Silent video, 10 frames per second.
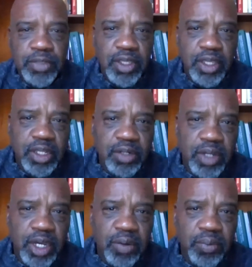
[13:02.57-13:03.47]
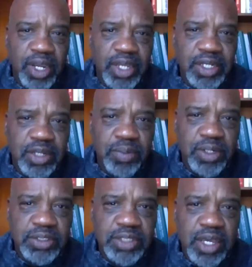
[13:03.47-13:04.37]
And what I did
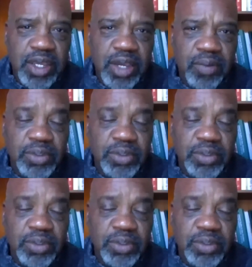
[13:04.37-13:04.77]
was I went to